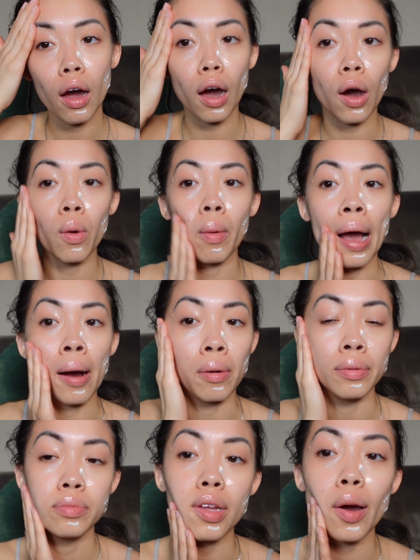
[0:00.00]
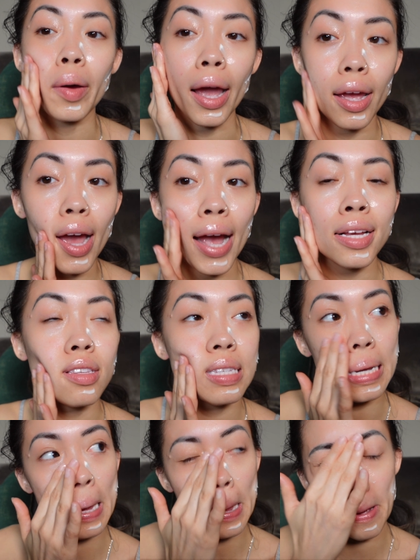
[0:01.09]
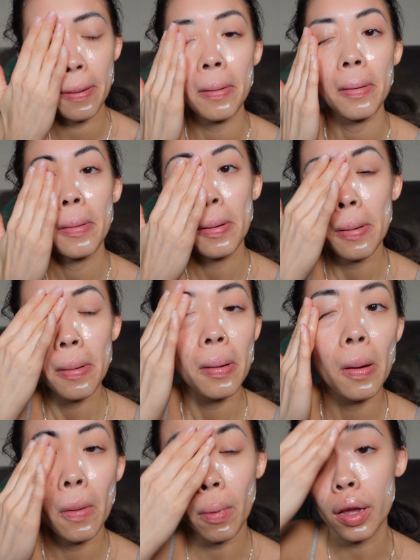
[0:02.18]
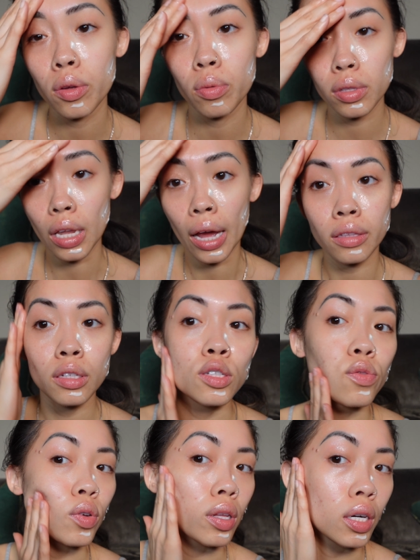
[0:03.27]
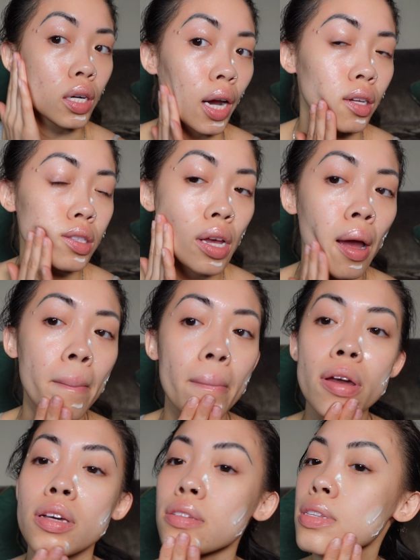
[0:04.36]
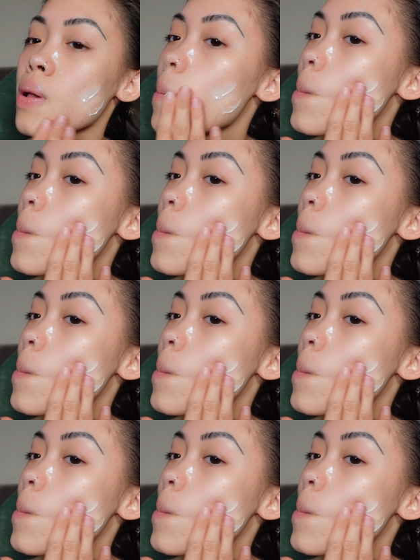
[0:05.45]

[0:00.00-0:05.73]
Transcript: Oh wow, Okay, I can see why you would like this for the nighttime because